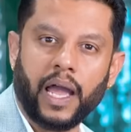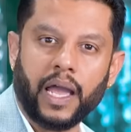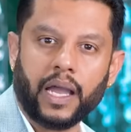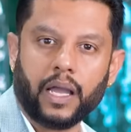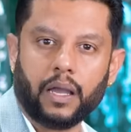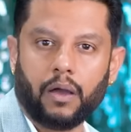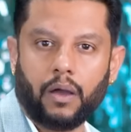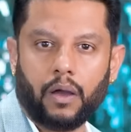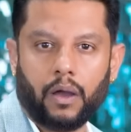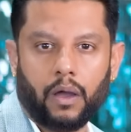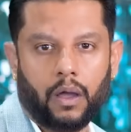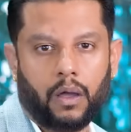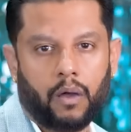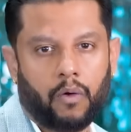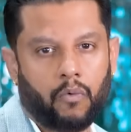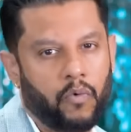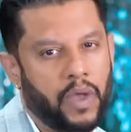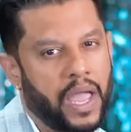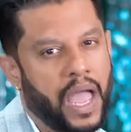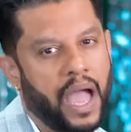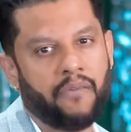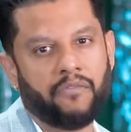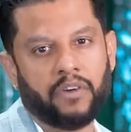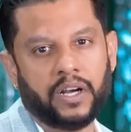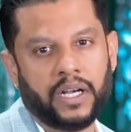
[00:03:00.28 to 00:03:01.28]
like?
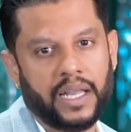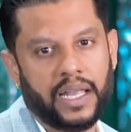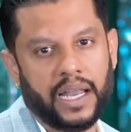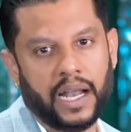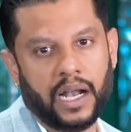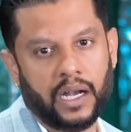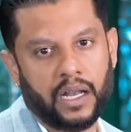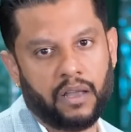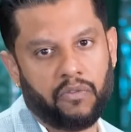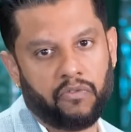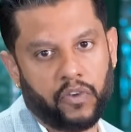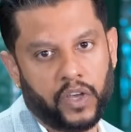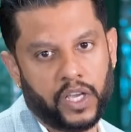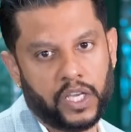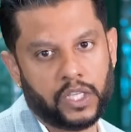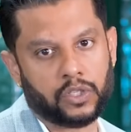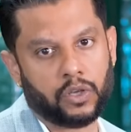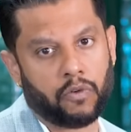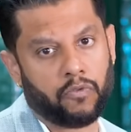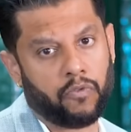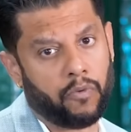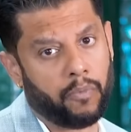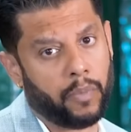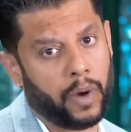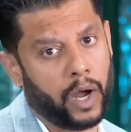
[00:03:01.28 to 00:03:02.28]
We have a DLD fees
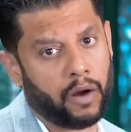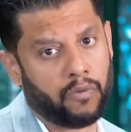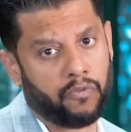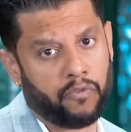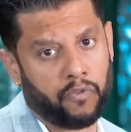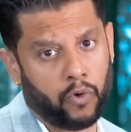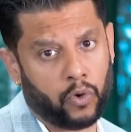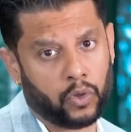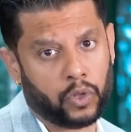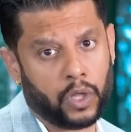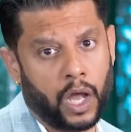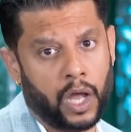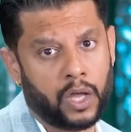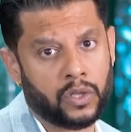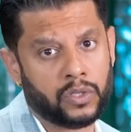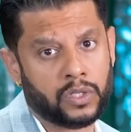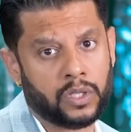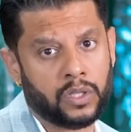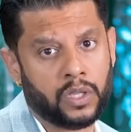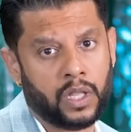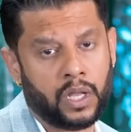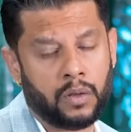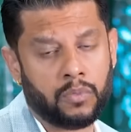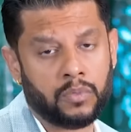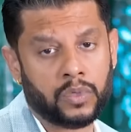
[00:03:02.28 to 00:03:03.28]
of about
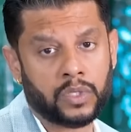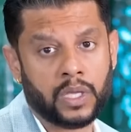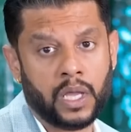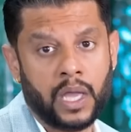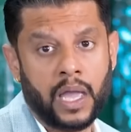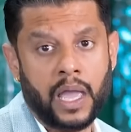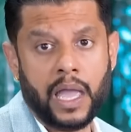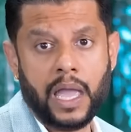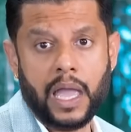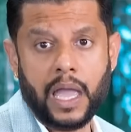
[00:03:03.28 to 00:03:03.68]
4,000 dirhams,